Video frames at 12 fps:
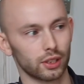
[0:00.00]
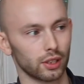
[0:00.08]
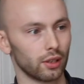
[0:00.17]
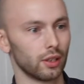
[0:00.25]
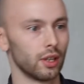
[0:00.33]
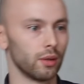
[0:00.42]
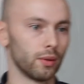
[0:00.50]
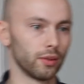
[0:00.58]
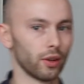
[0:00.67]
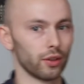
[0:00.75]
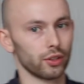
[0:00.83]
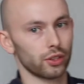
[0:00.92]
So we've
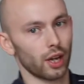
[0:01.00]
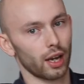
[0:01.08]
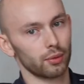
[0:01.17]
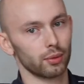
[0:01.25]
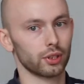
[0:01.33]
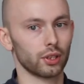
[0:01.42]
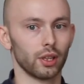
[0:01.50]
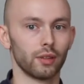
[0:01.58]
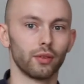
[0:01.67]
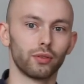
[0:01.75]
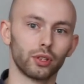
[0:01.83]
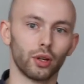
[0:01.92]
got the sideways curve
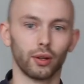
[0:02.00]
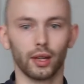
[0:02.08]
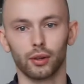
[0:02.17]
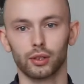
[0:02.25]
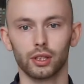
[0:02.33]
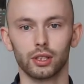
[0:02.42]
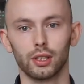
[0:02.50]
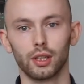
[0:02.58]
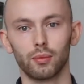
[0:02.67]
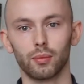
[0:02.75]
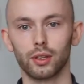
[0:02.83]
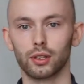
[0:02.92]
of scoliosis, and
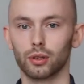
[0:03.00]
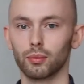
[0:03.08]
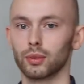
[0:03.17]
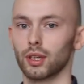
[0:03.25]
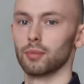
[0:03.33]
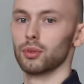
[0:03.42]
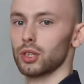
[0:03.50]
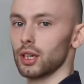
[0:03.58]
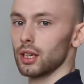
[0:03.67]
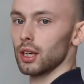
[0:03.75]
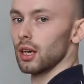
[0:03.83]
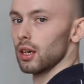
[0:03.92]
then we sometimes
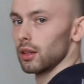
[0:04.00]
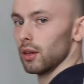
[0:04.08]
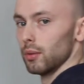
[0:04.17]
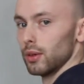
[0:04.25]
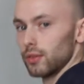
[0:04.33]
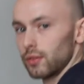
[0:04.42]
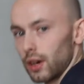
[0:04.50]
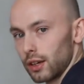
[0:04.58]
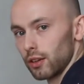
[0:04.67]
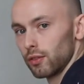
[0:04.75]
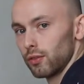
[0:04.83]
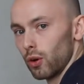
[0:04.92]
see that we
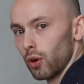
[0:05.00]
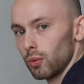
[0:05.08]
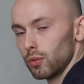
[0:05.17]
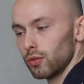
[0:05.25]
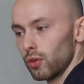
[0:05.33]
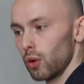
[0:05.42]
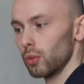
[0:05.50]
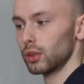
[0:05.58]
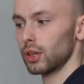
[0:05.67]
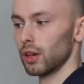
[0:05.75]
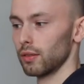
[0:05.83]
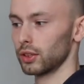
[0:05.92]
find a forward
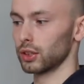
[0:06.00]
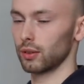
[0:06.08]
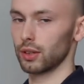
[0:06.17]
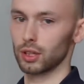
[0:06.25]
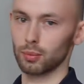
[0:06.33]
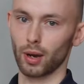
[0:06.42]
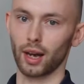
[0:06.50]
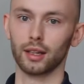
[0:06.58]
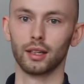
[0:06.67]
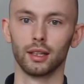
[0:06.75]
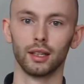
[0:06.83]
curvature in the spine.